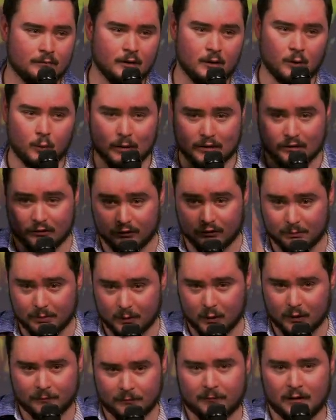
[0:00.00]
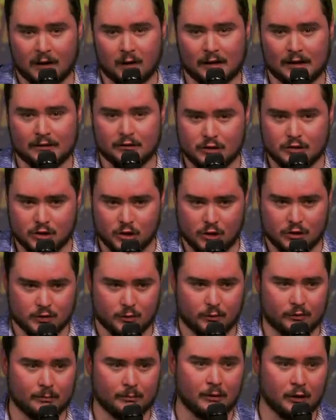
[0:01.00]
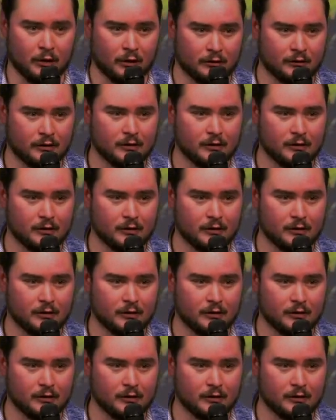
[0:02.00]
when the Spirit fell and the church was birthed.